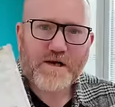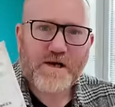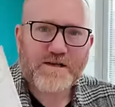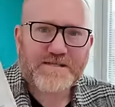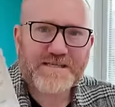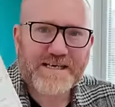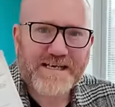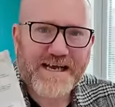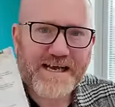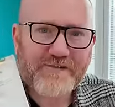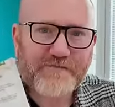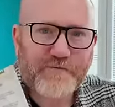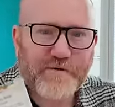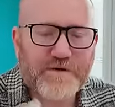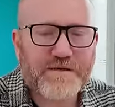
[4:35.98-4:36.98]
Cossack
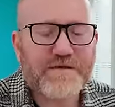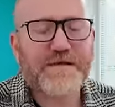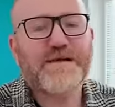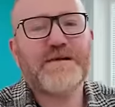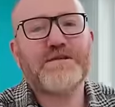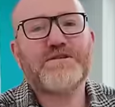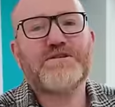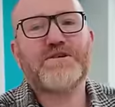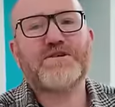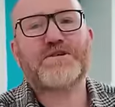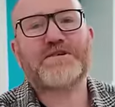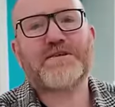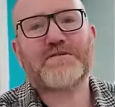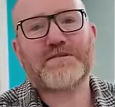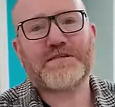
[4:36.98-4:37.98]
F1
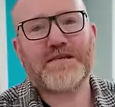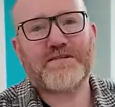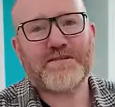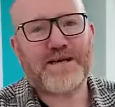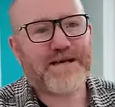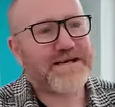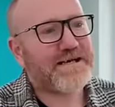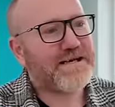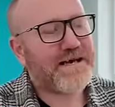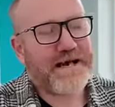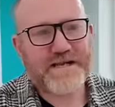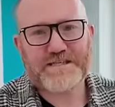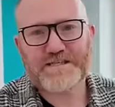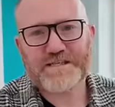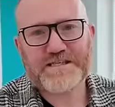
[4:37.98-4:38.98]
does not do that.
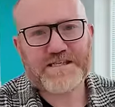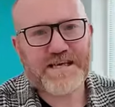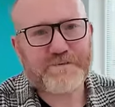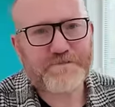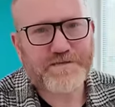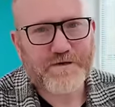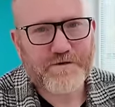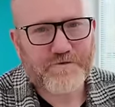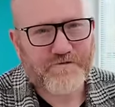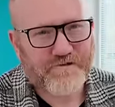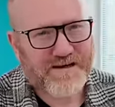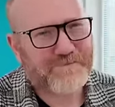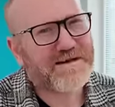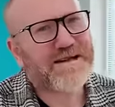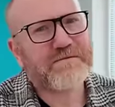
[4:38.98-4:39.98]
It just keeps on
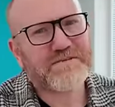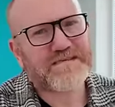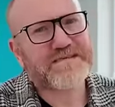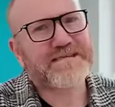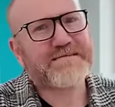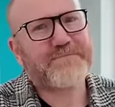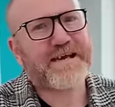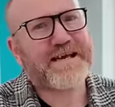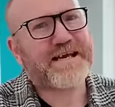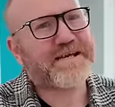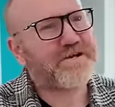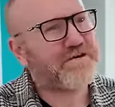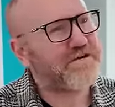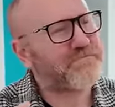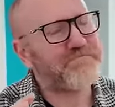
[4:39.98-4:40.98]
growing. I mean, I would still pick it
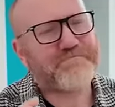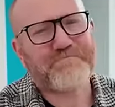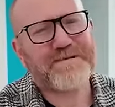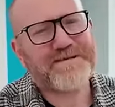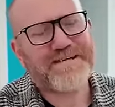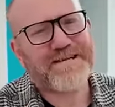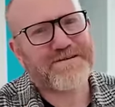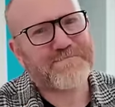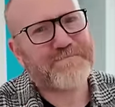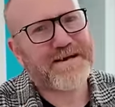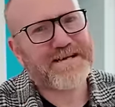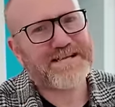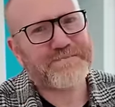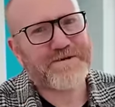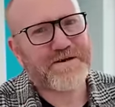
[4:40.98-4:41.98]
young, but, you know,
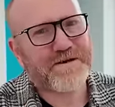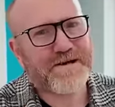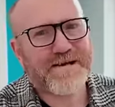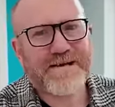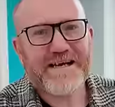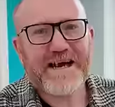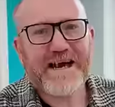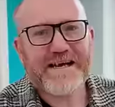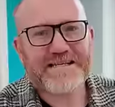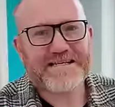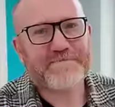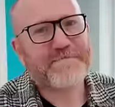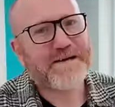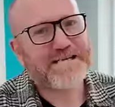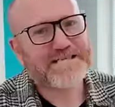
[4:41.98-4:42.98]
picking them young is
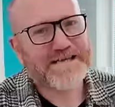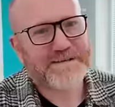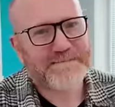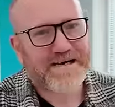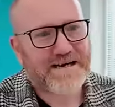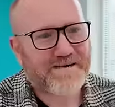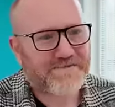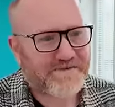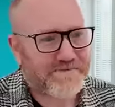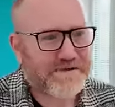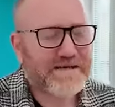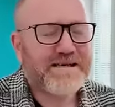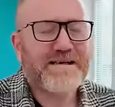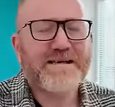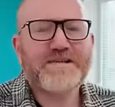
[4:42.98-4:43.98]
the best time to have them.
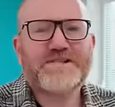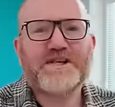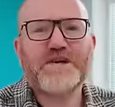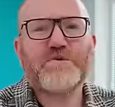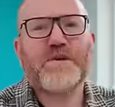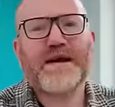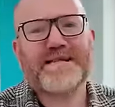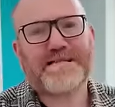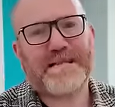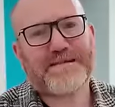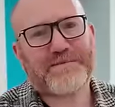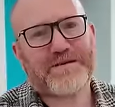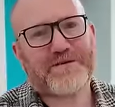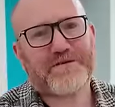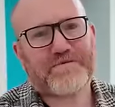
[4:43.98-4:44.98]
Two ways I
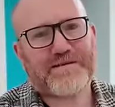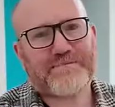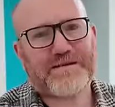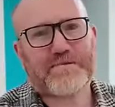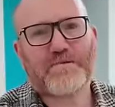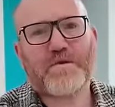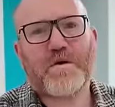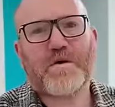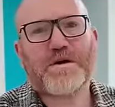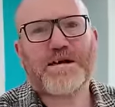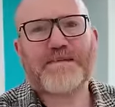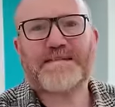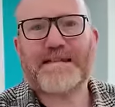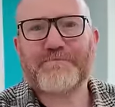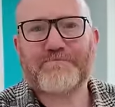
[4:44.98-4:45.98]
like my kohlrabi. One
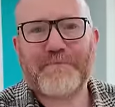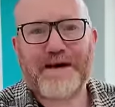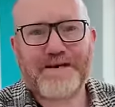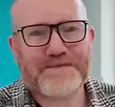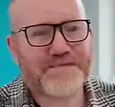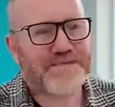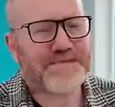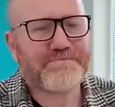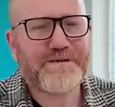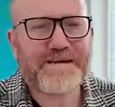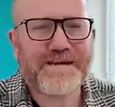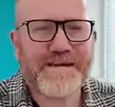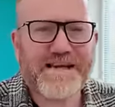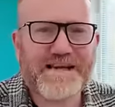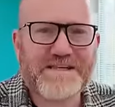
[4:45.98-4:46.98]
is in a mash. It's a
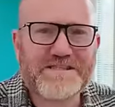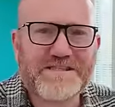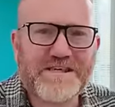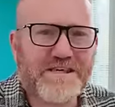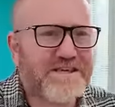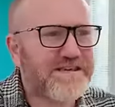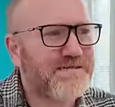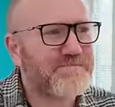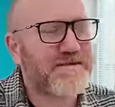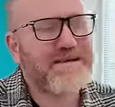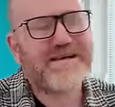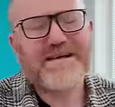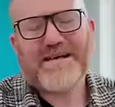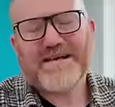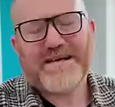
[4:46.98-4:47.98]
bit like turnip.
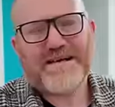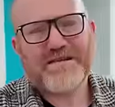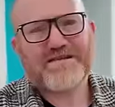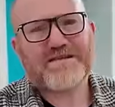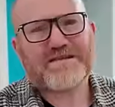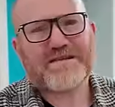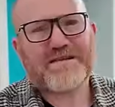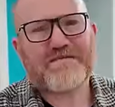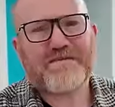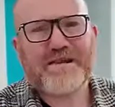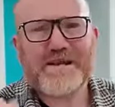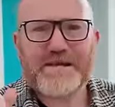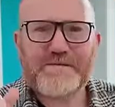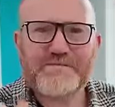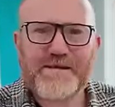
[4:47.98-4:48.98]
You know, it's
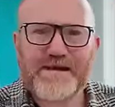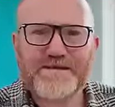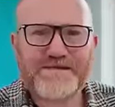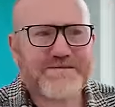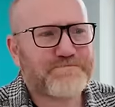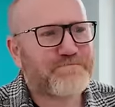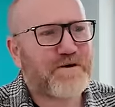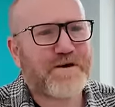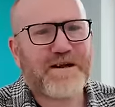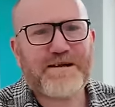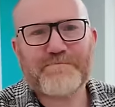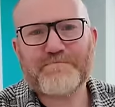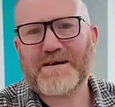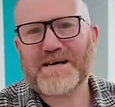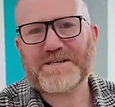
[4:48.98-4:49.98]
lovely. You mash it, boil
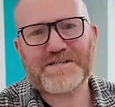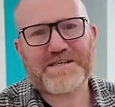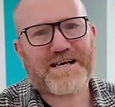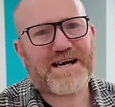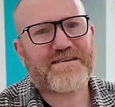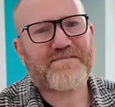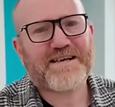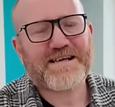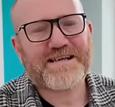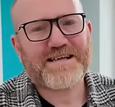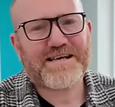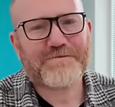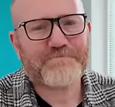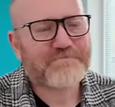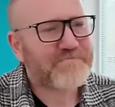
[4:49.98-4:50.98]
it, mash it, have it like
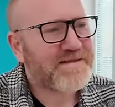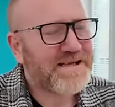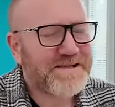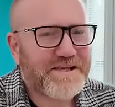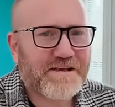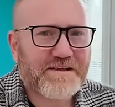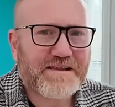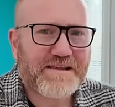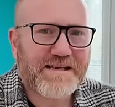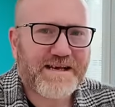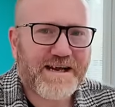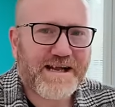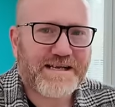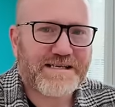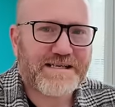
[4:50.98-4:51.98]
that. The other thing I
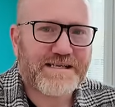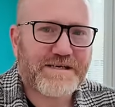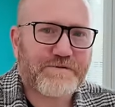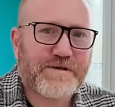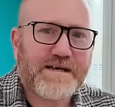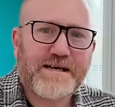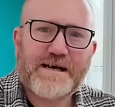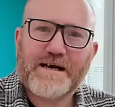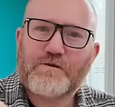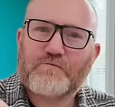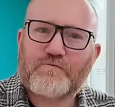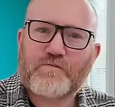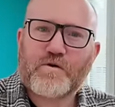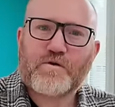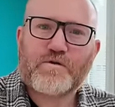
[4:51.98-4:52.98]
like to do,
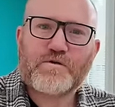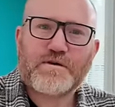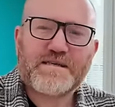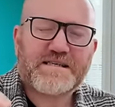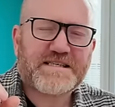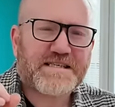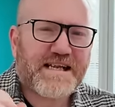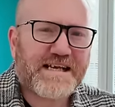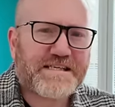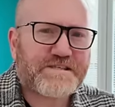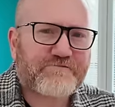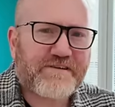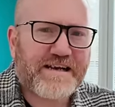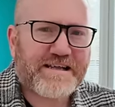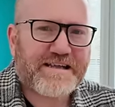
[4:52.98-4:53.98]
raw,
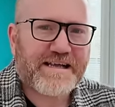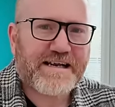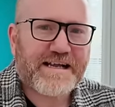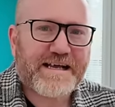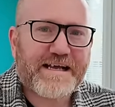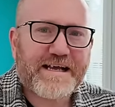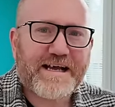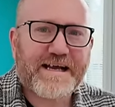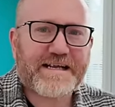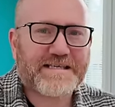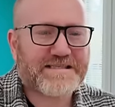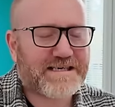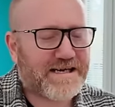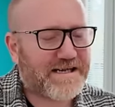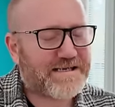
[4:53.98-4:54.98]
sliced really thinly in a
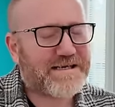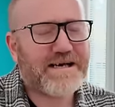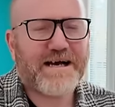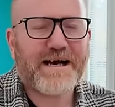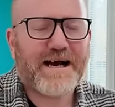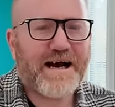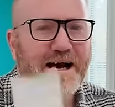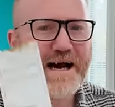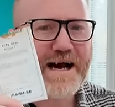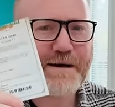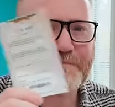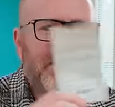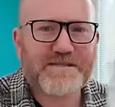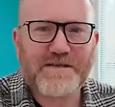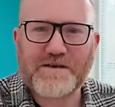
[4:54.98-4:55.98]
salad.
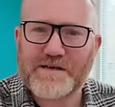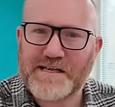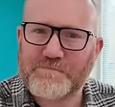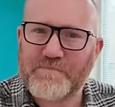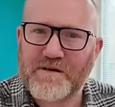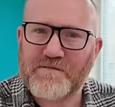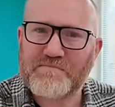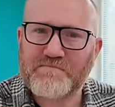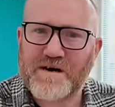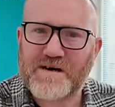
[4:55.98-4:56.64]
Absolutely blowing